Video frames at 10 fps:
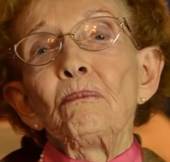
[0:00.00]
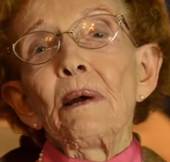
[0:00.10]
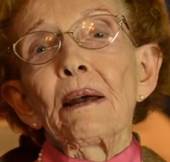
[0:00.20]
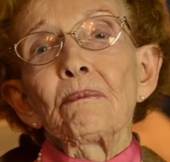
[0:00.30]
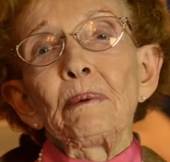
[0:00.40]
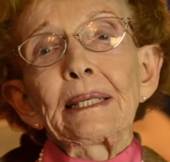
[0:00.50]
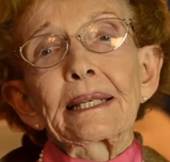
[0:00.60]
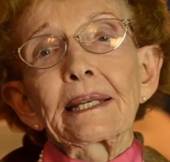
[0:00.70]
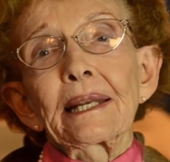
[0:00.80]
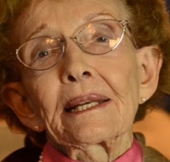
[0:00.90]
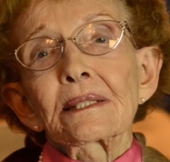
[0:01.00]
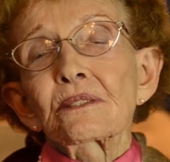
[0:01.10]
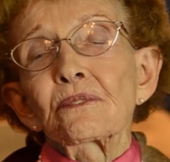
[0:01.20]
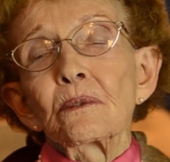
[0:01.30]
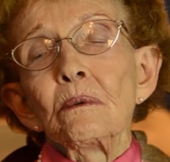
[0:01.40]
have baked
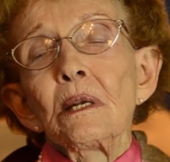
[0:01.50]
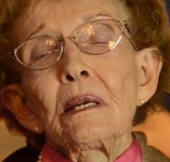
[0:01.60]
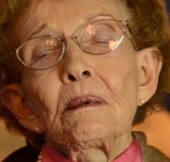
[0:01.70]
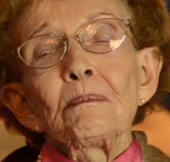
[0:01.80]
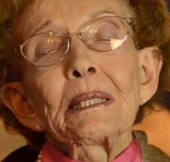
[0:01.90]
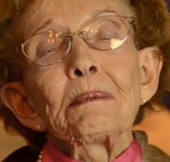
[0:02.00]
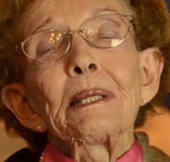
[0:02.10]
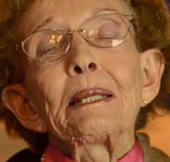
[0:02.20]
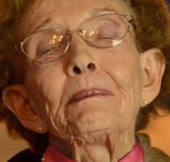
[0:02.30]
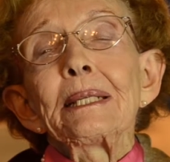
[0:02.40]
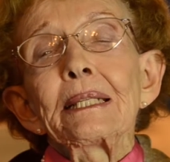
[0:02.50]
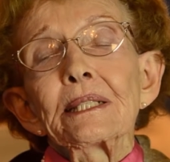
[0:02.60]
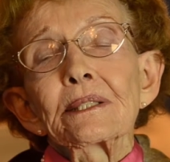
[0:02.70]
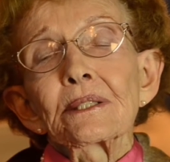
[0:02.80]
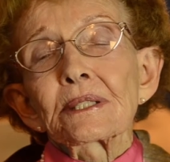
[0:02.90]
cakes for many, many, many
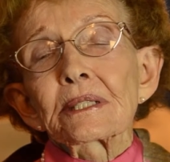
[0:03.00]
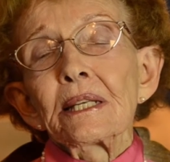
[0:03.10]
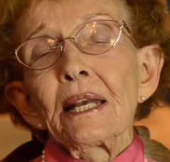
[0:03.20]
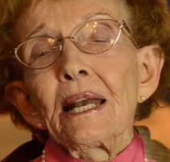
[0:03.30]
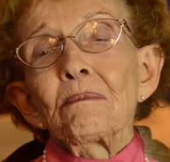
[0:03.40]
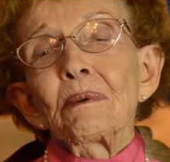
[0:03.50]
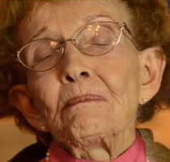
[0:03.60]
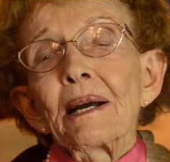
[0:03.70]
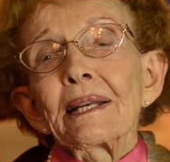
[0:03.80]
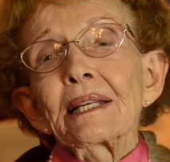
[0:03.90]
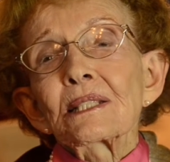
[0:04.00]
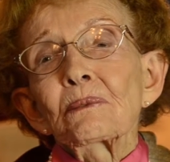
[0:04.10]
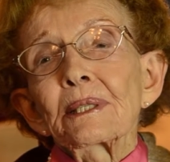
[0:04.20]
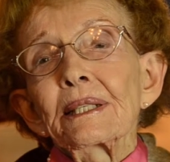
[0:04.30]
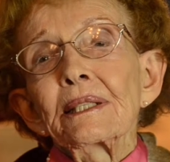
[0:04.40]
years, but my
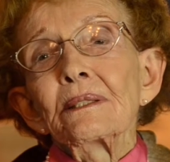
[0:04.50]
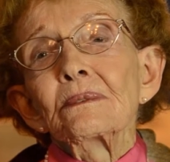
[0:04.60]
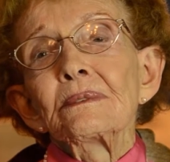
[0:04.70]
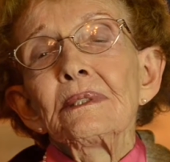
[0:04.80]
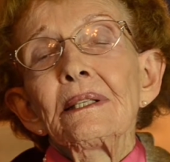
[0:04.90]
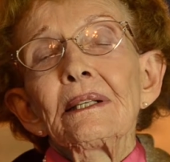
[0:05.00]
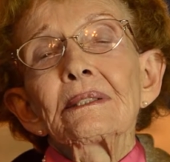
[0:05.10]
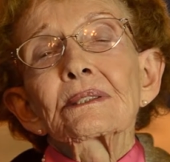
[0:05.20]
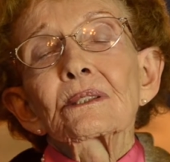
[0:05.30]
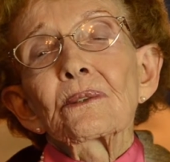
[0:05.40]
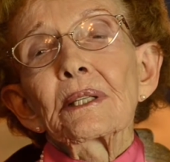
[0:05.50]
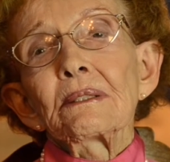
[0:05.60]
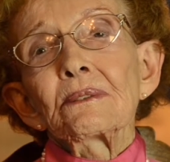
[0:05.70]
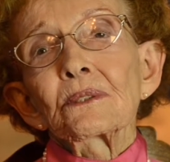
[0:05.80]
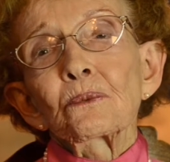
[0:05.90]
hands were getting so
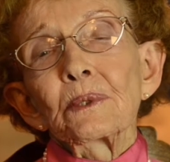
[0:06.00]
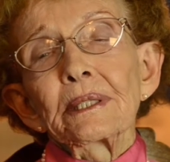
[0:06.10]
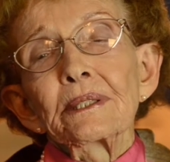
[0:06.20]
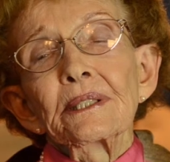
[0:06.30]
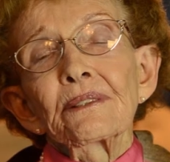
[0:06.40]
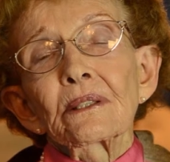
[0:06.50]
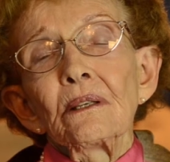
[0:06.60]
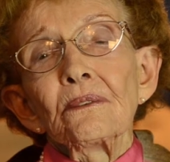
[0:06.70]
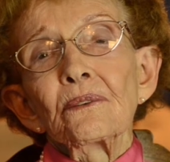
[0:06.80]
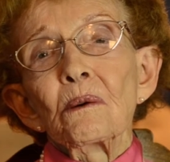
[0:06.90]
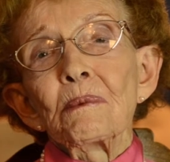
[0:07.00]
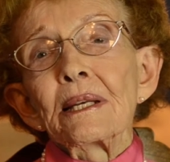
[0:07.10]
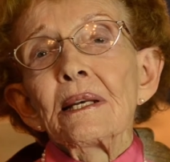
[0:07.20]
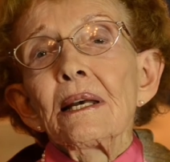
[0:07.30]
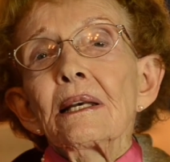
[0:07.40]
that it's really difficult for
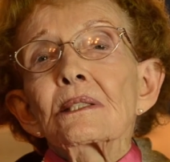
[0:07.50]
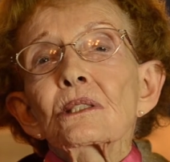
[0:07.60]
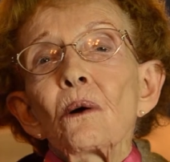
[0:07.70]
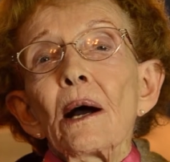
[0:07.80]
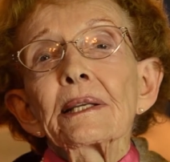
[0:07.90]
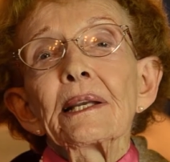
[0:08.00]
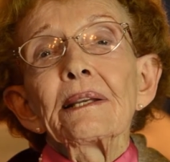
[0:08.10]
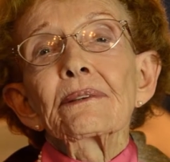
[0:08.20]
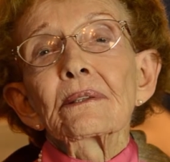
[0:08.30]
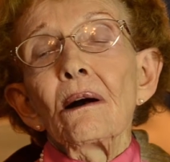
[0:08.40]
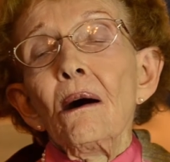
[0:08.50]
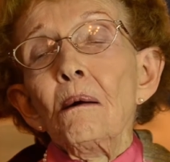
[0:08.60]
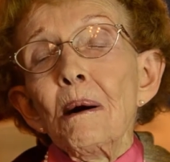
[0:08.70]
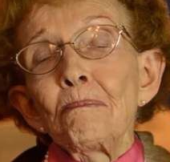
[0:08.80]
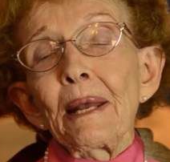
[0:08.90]
me. So I gave her
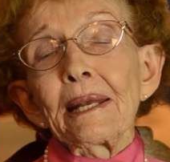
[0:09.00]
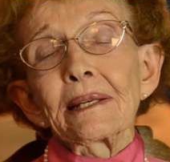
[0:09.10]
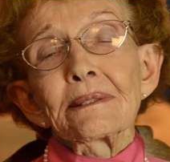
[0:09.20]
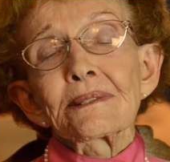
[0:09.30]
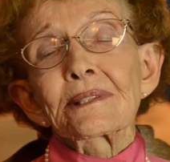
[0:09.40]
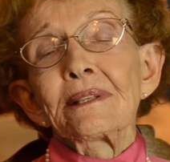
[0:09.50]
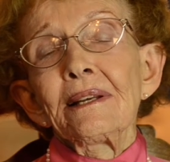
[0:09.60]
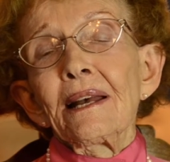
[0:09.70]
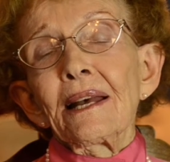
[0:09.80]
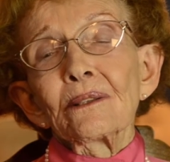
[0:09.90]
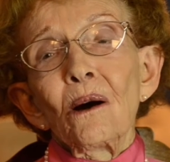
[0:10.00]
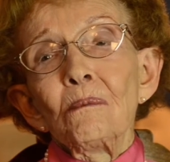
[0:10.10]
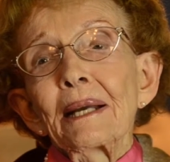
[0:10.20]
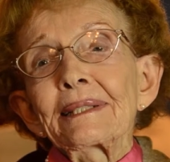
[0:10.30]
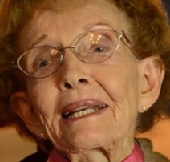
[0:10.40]
all my pans and
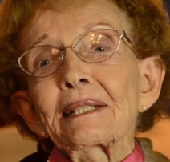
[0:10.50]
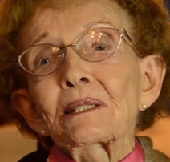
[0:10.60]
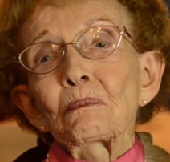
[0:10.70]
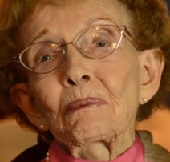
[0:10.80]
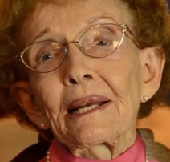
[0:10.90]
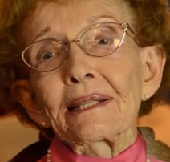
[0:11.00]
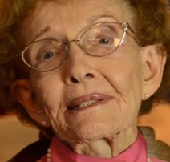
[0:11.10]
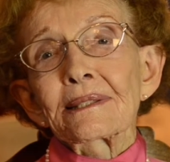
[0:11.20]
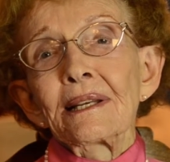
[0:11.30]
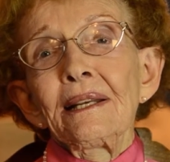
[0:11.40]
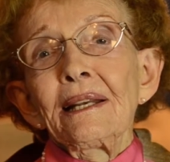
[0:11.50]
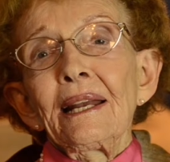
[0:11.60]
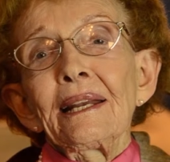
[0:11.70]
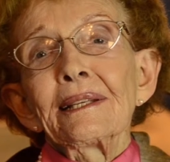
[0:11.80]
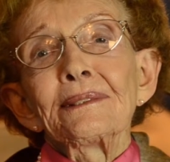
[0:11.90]
all my cake supplies
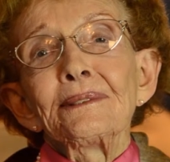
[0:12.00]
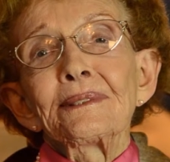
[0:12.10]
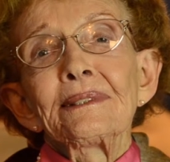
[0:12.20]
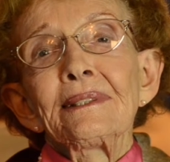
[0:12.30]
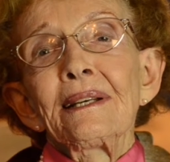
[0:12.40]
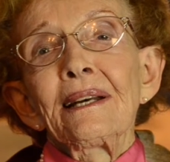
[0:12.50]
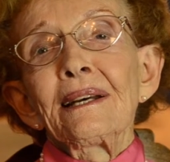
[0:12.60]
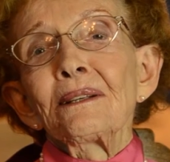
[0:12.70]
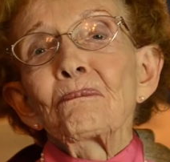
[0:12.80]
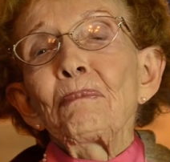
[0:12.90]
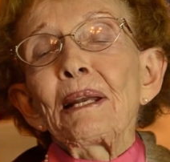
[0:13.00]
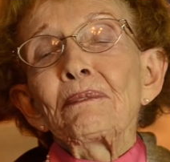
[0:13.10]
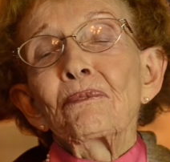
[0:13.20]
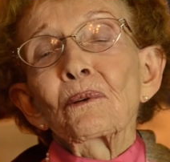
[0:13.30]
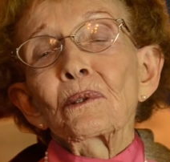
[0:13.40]
and
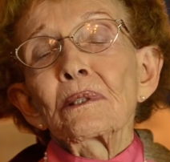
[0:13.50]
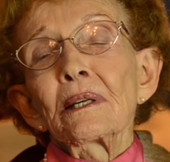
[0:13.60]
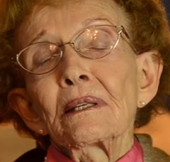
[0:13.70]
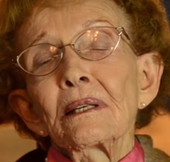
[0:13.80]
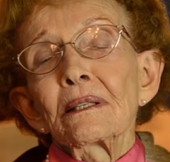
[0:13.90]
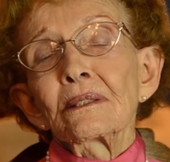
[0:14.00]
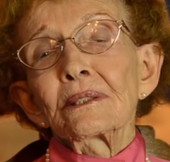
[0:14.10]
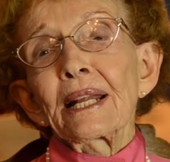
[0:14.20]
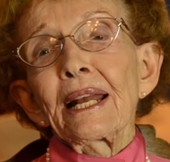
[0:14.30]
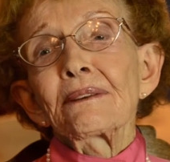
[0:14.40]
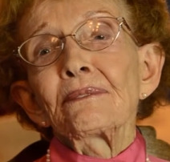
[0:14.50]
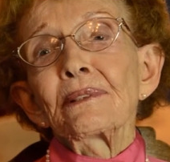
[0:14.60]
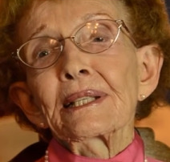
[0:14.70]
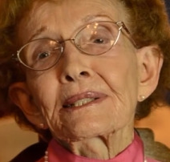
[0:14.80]
paid for her to have